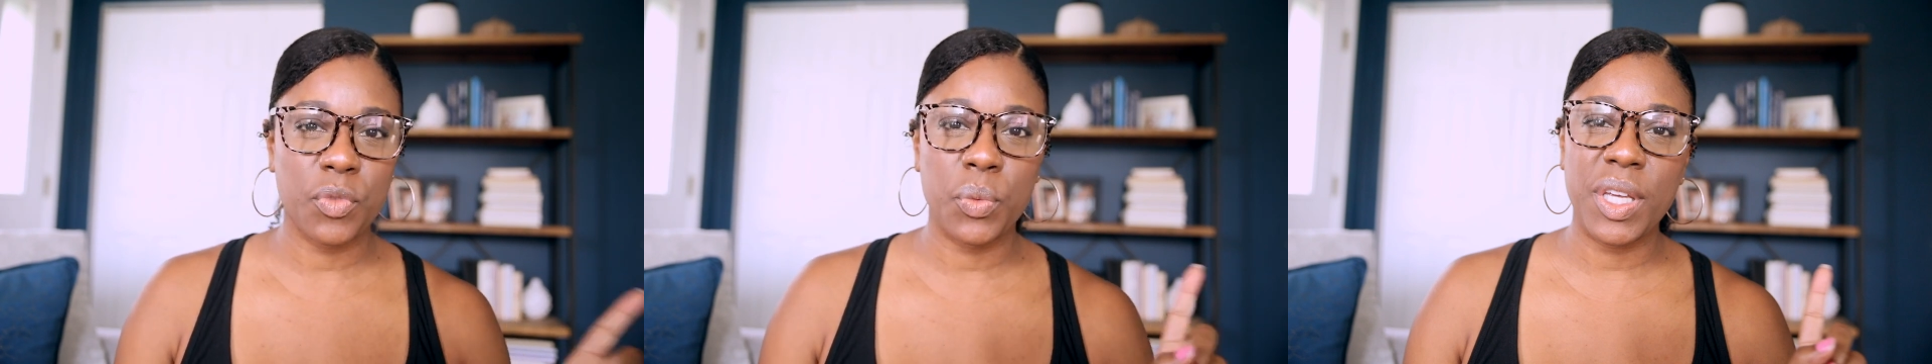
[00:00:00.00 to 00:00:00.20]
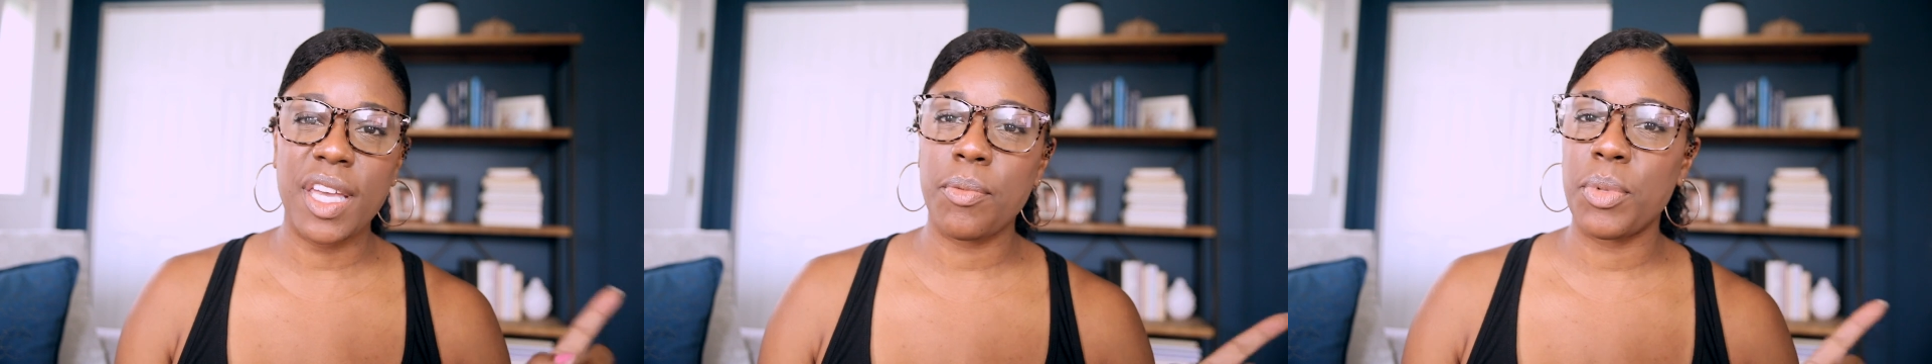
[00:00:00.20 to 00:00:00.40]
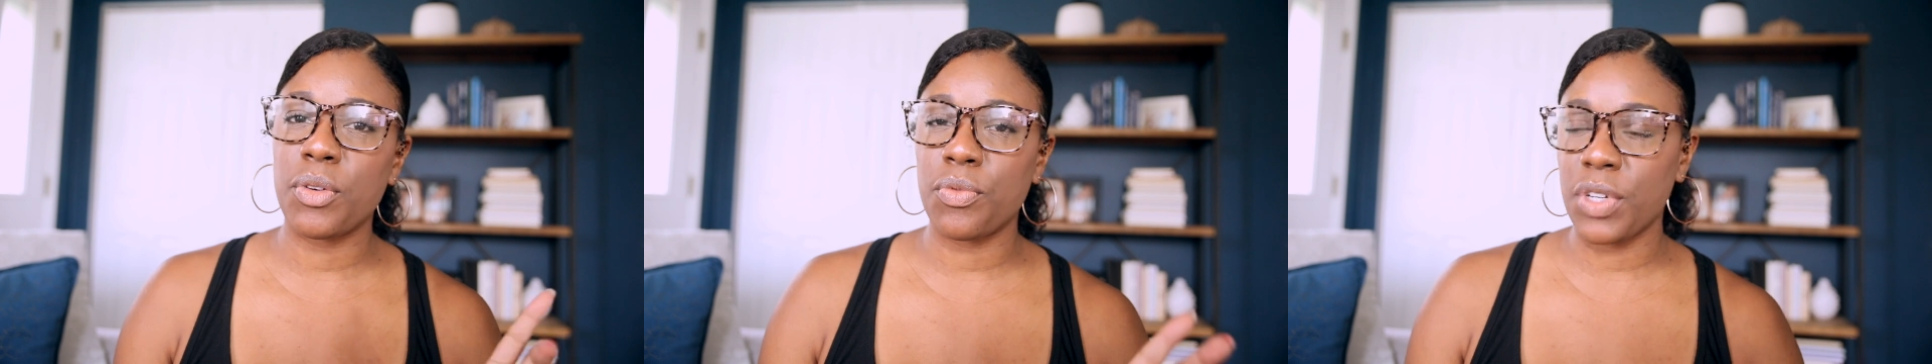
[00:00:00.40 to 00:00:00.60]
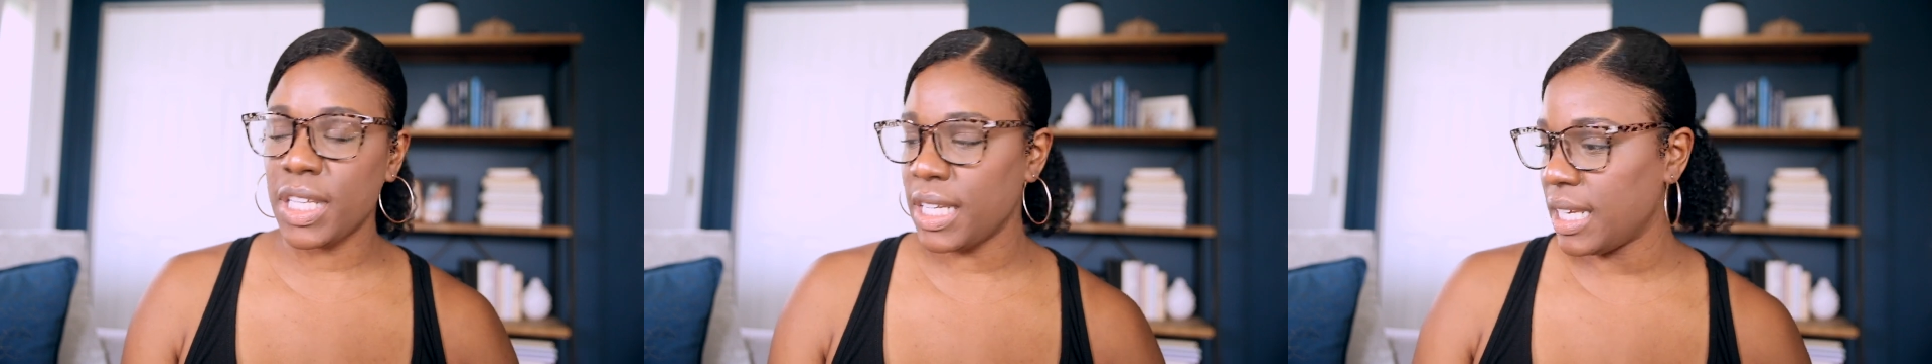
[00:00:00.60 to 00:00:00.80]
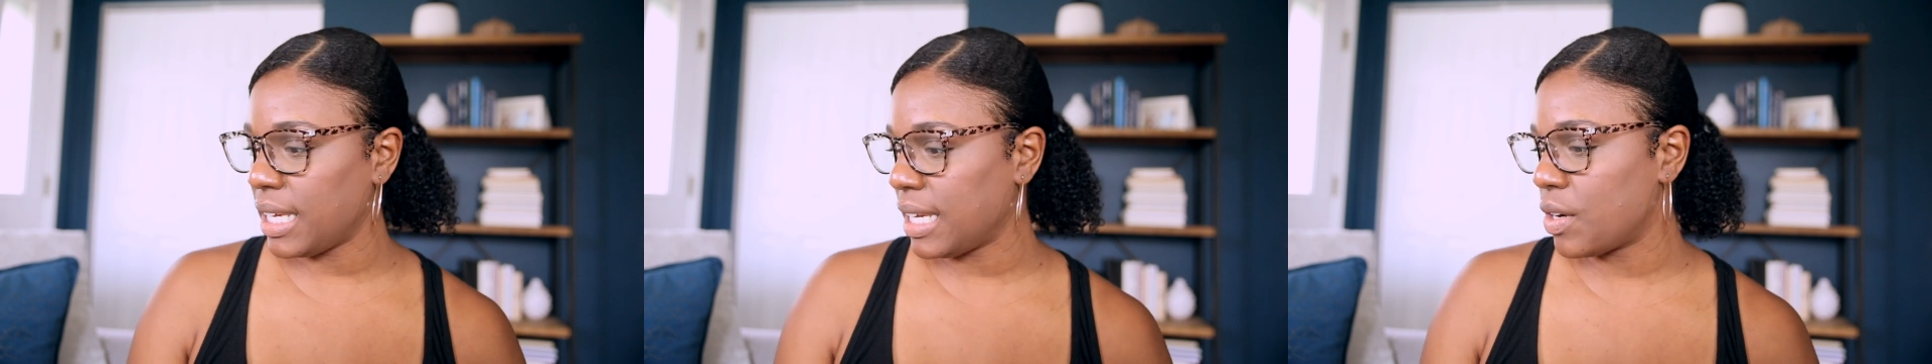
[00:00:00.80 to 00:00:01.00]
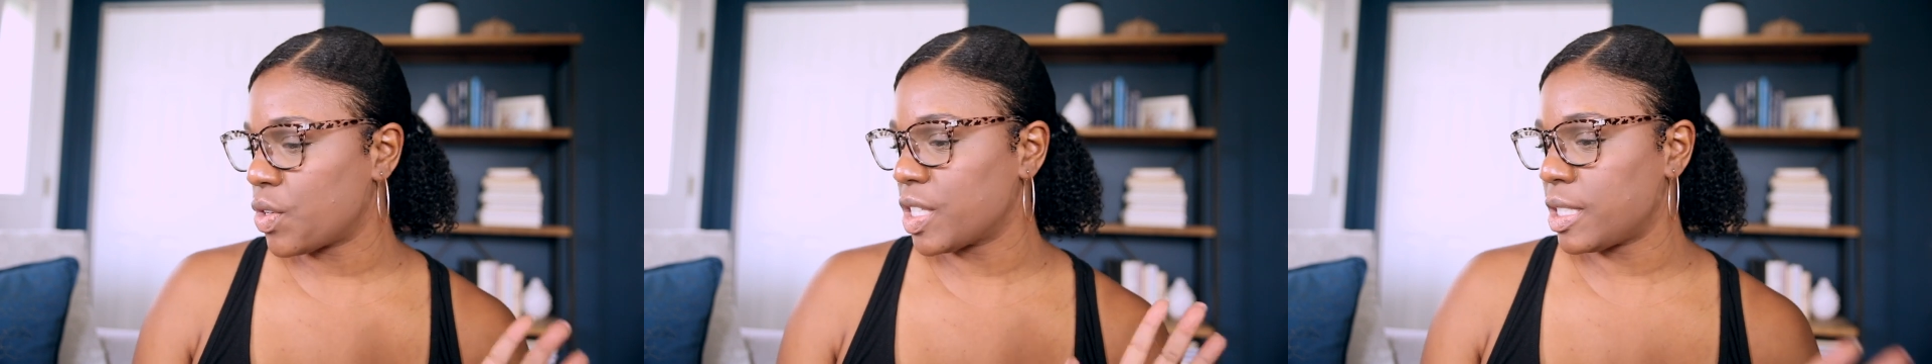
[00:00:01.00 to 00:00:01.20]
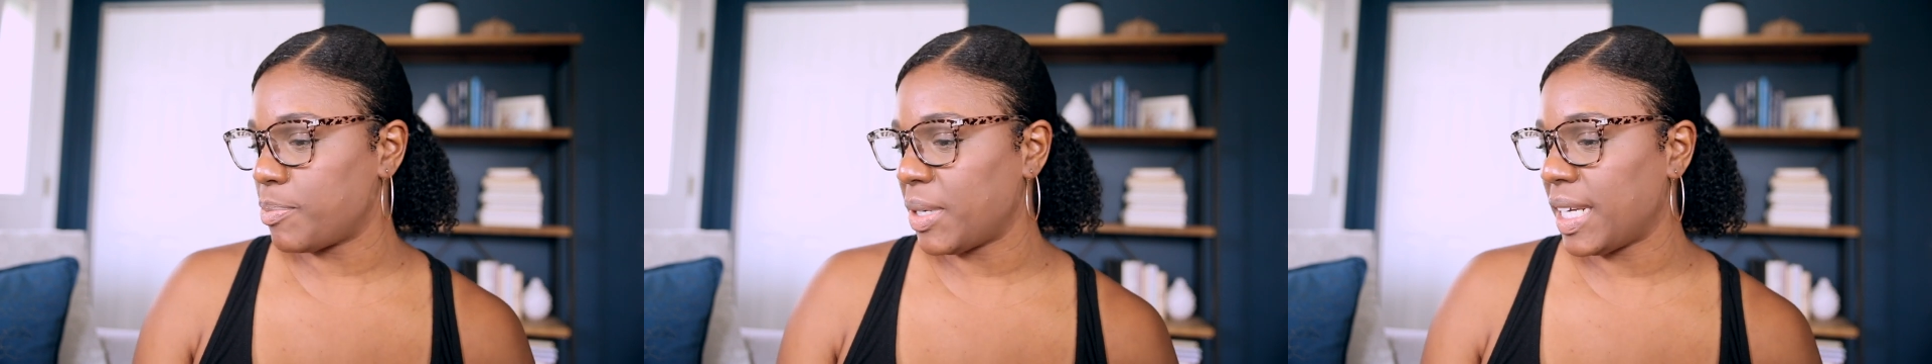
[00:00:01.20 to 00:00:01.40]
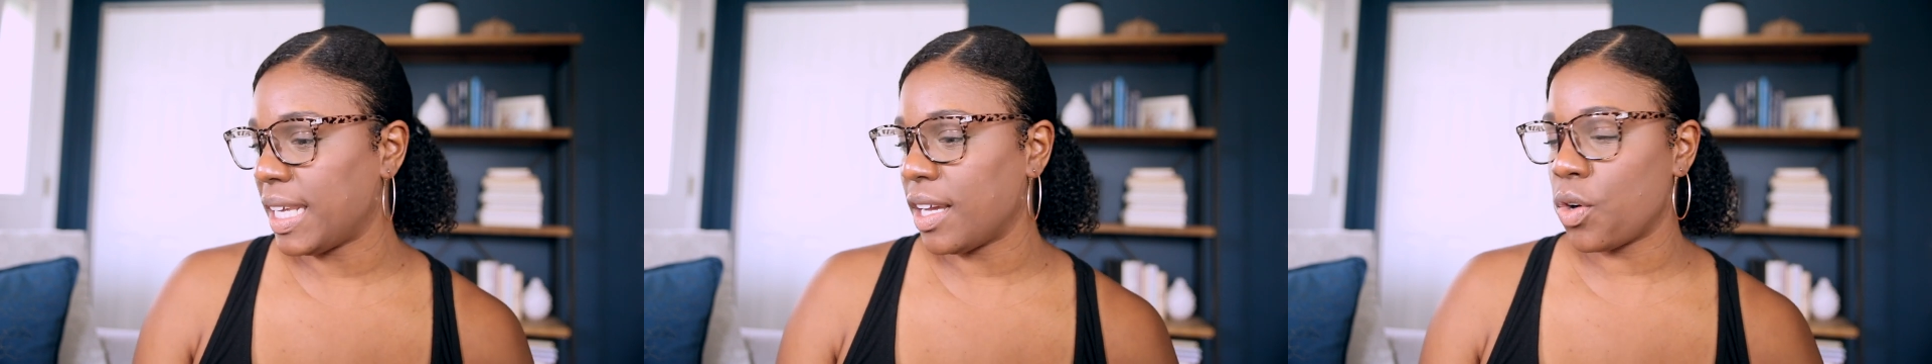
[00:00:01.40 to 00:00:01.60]
We have been reading or
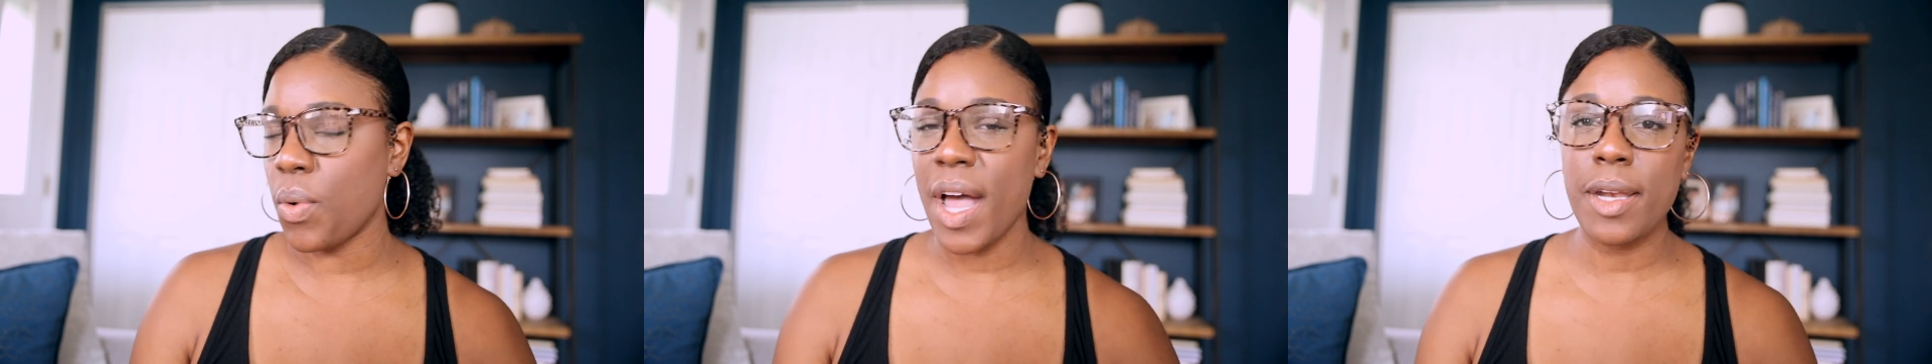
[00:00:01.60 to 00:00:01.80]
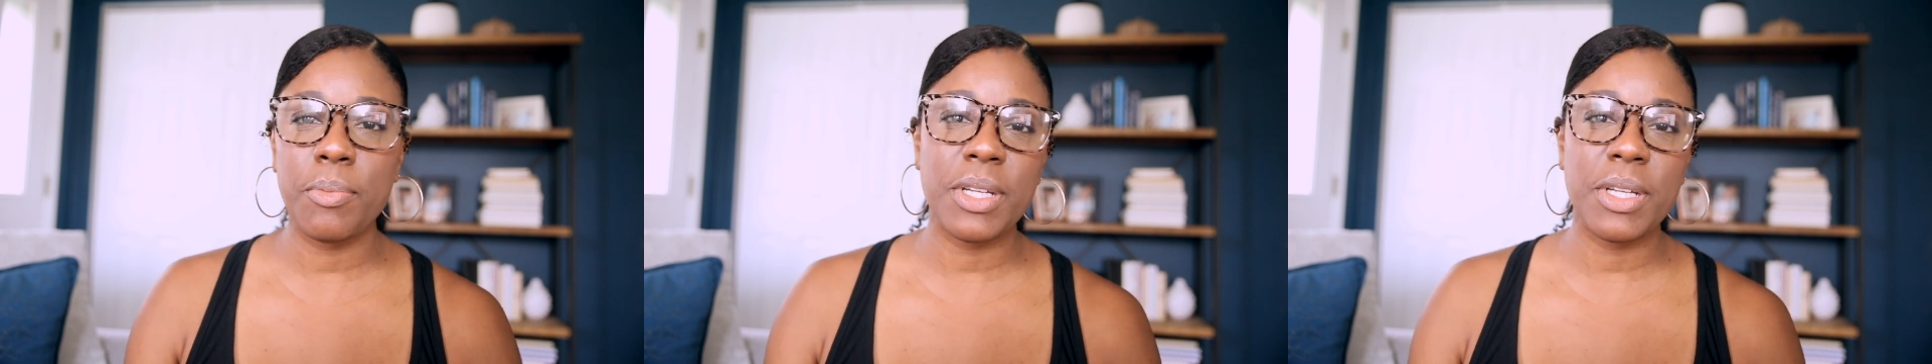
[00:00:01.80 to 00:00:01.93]
spending quite